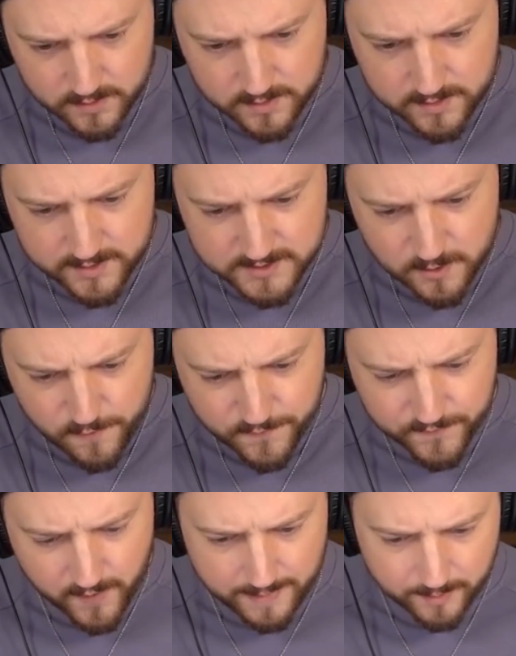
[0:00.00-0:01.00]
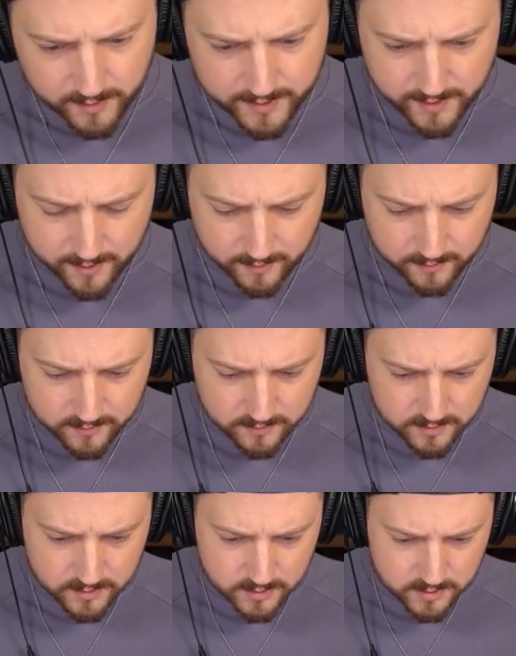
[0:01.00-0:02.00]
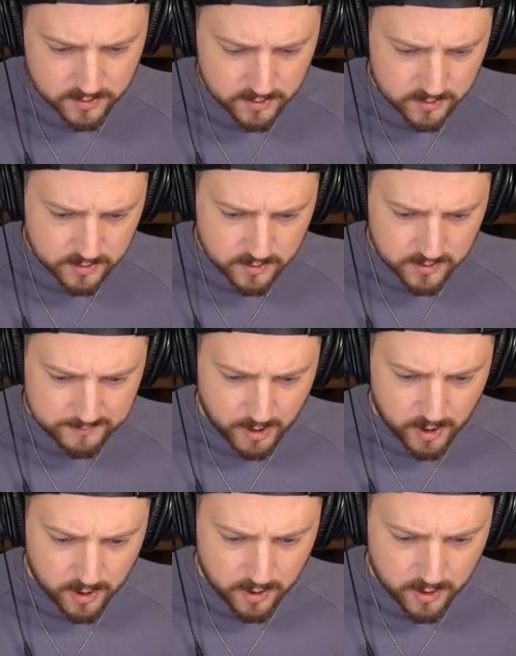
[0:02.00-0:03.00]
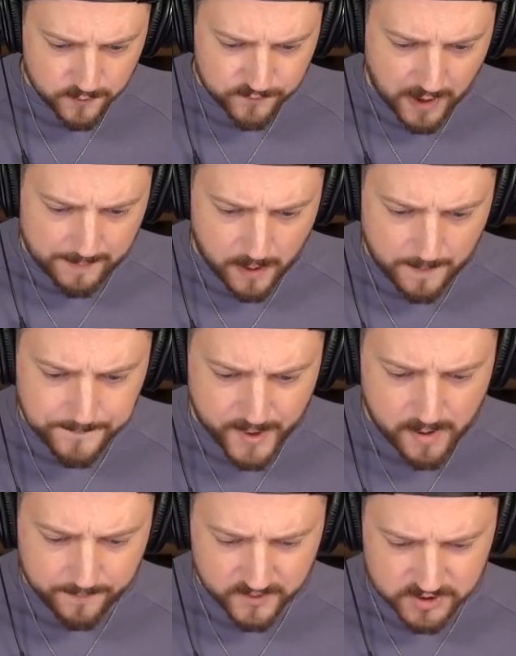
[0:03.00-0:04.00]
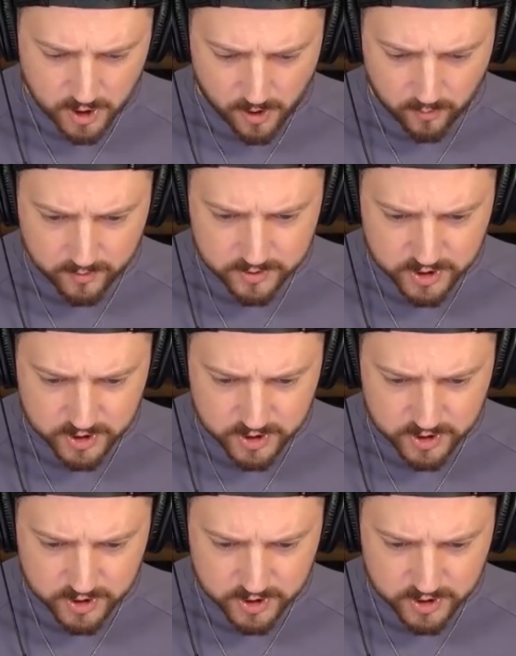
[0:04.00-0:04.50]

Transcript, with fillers: Uh, let's go Fireball here. Come on, Fireball. Bop, let's go.